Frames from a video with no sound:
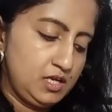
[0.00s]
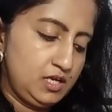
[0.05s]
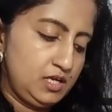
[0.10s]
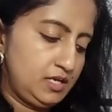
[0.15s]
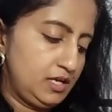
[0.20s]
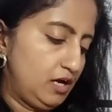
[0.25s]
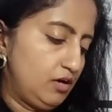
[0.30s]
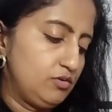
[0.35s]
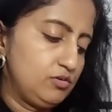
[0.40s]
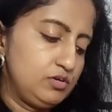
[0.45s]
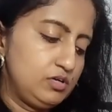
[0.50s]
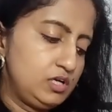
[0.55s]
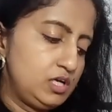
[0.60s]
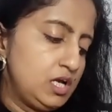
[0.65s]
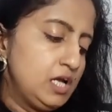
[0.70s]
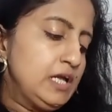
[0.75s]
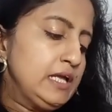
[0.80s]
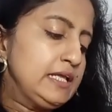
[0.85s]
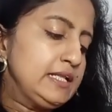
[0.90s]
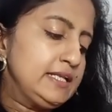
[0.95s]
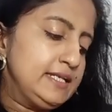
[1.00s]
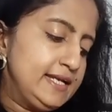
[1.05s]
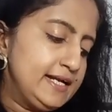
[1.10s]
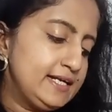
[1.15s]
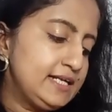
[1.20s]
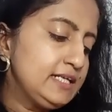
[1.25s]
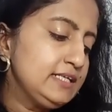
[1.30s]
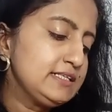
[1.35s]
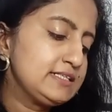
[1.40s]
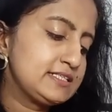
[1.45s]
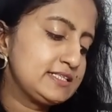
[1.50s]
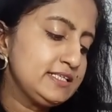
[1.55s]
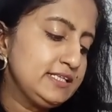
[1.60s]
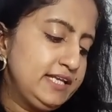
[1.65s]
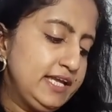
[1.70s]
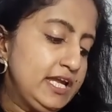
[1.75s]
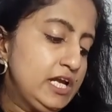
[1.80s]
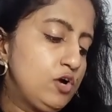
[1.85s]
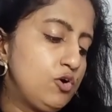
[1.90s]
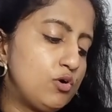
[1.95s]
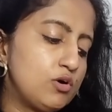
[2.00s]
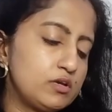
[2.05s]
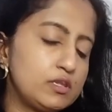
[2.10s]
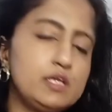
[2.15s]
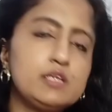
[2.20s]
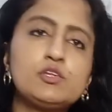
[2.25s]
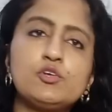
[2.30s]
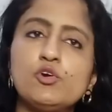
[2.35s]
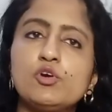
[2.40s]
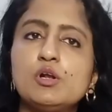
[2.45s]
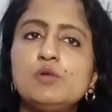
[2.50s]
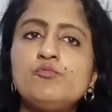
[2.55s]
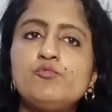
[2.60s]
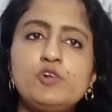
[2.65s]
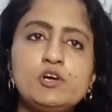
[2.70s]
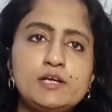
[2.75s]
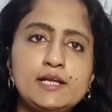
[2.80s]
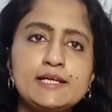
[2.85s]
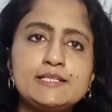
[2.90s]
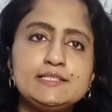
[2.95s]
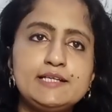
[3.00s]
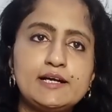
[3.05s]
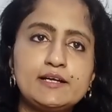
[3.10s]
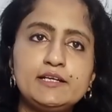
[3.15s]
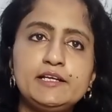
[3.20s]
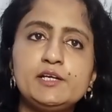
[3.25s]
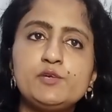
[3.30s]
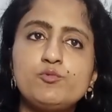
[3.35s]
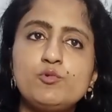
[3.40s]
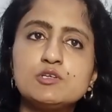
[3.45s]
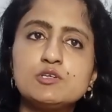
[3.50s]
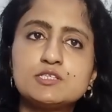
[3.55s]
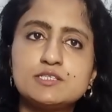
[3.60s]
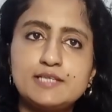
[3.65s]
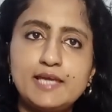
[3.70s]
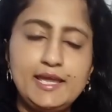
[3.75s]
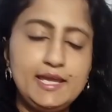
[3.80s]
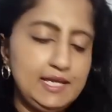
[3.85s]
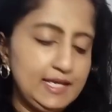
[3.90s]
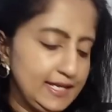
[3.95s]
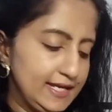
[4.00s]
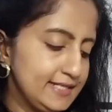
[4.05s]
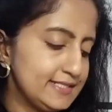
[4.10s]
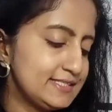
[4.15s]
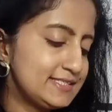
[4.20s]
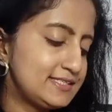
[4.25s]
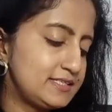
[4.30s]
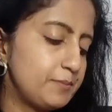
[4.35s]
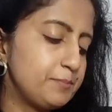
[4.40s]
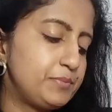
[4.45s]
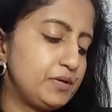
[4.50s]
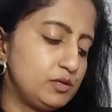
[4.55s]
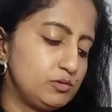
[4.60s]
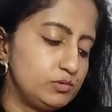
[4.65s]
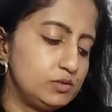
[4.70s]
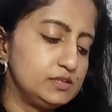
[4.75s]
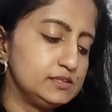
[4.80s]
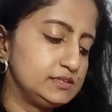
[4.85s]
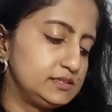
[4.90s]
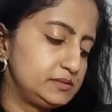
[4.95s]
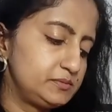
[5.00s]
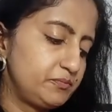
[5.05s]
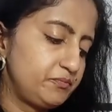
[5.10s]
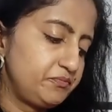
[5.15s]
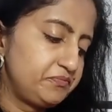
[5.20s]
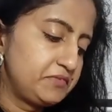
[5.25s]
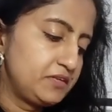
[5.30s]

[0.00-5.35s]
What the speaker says: Now, let's decode the theorem, what exactly it was saying in simpler words.